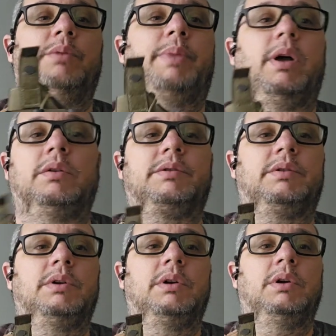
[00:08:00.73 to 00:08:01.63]
belt
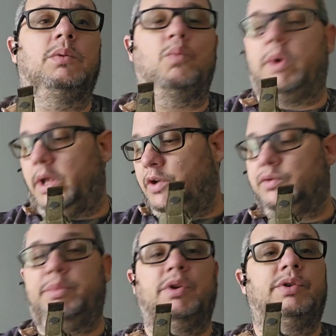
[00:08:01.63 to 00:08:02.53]
when I used to
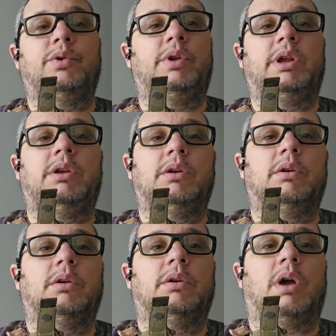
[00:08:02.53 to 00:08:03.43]
be on duty,
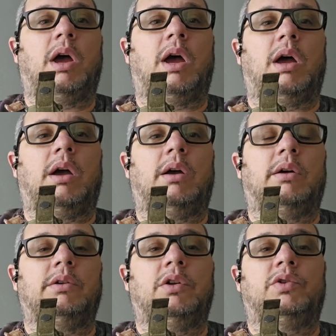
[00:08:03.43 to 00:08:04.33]

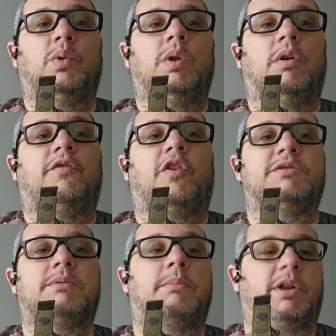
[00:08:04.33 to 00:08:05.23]
doing law
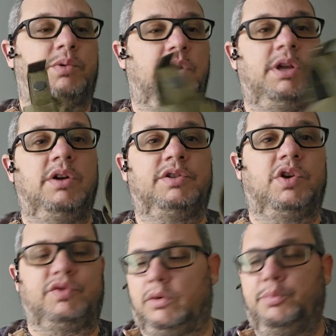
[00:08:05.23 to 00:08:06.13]
enforcement about 20 years ago.
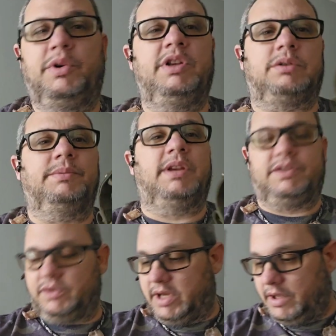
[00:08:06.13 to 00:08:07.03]
So I'm putting some things
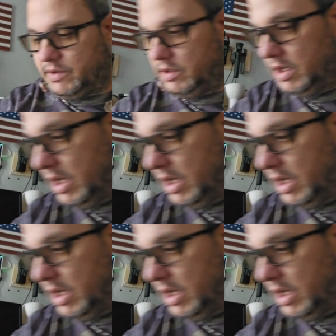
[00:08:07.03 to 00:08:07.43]
together,